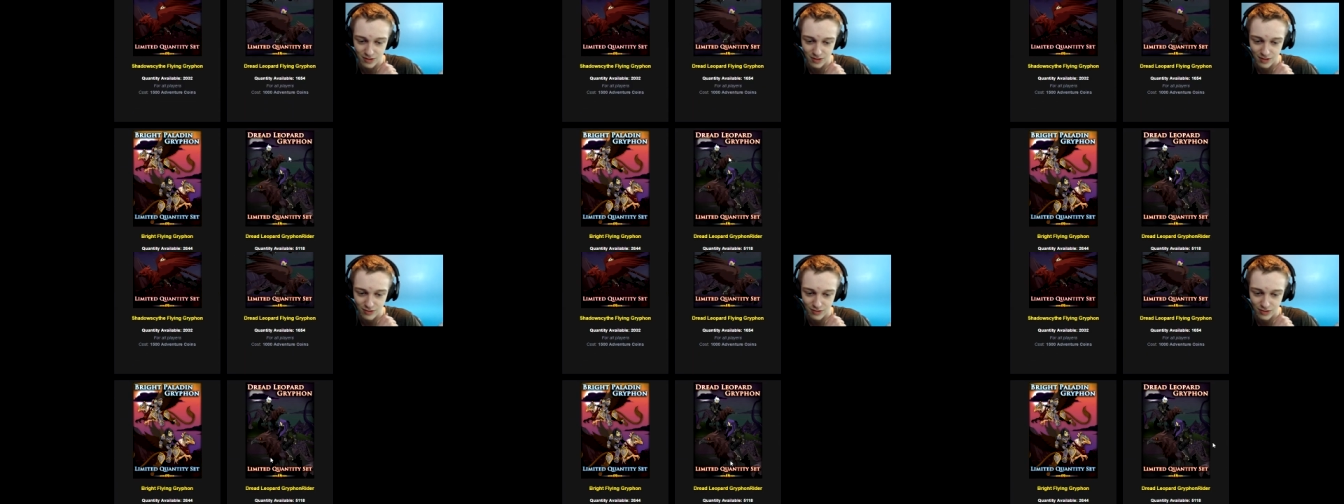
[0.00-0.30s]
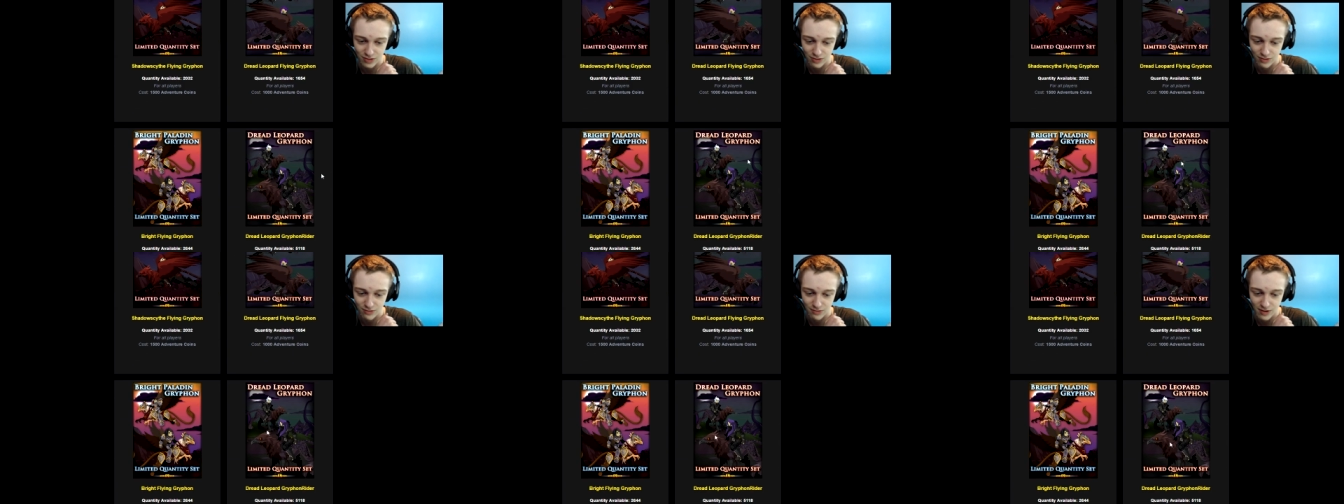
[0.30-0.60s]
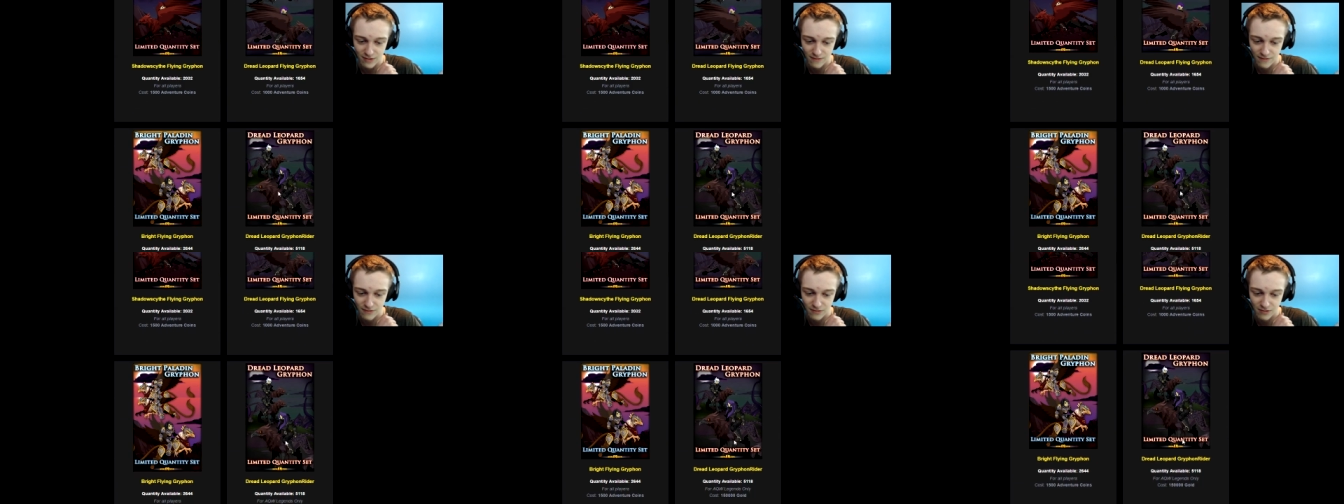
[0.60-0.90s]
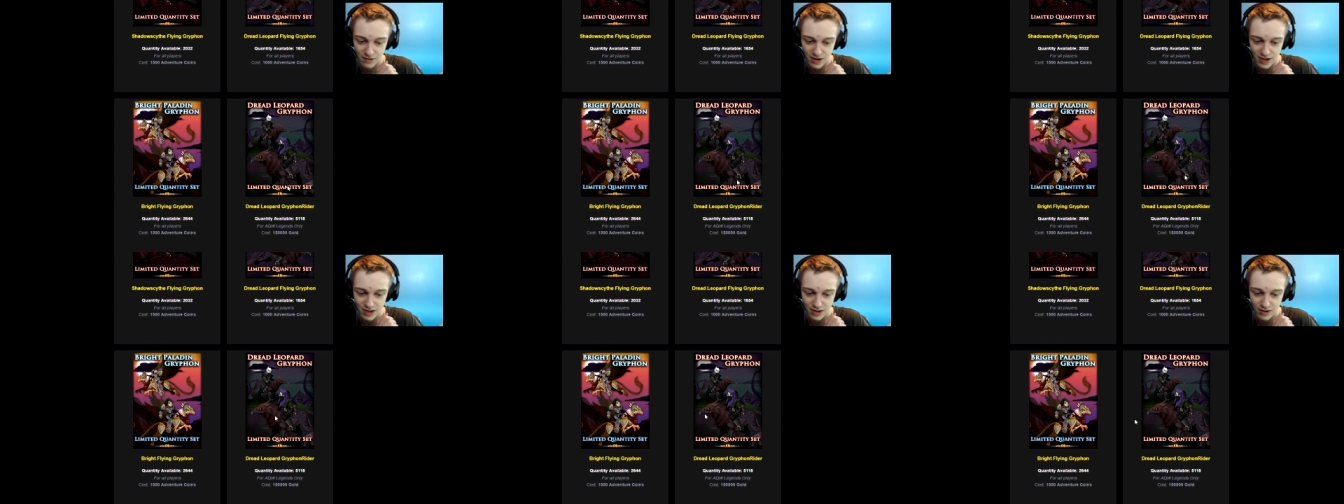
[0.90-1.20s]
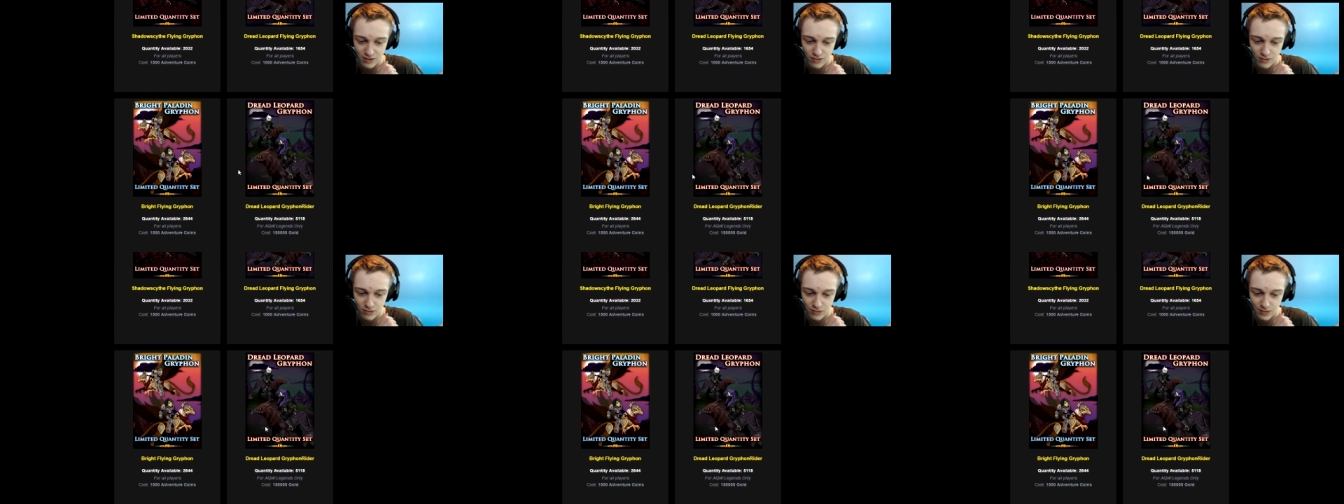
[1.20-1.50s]
So there's three free
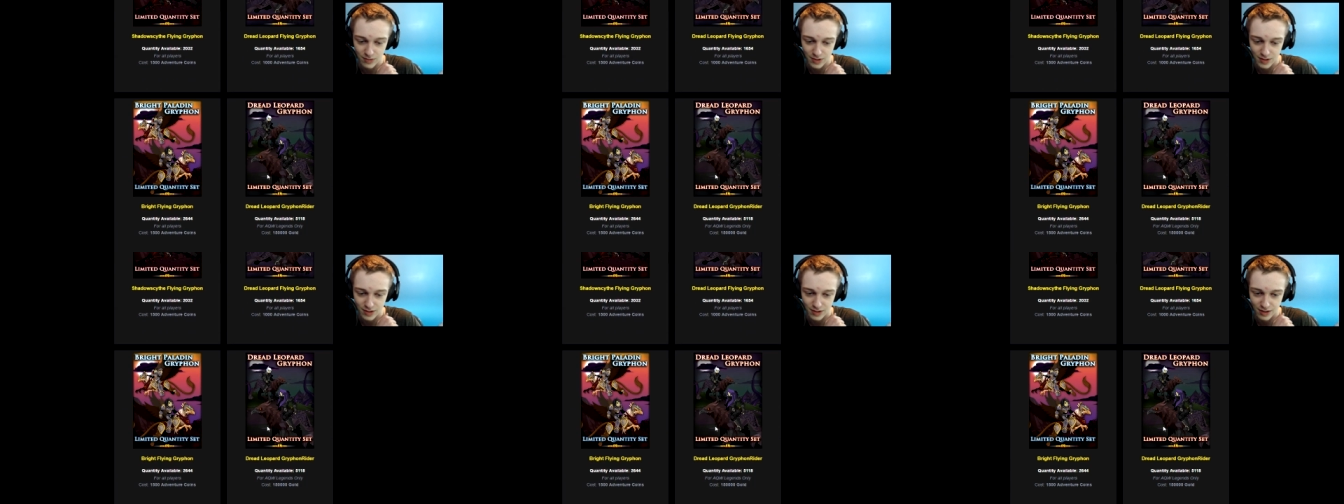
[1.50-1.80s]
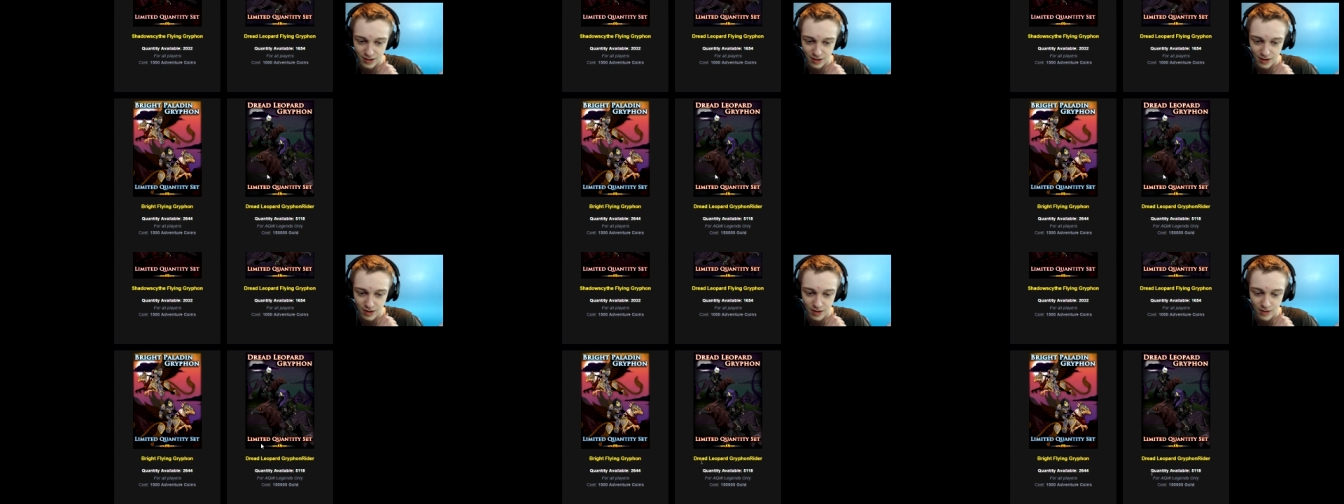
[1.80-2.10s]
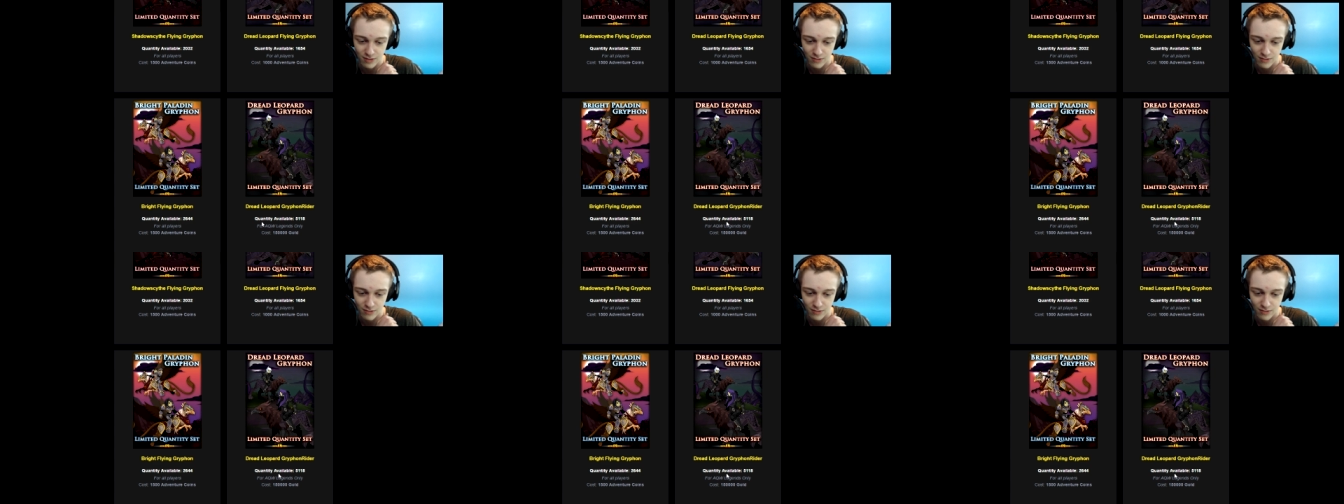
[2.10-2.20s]
gold ones here.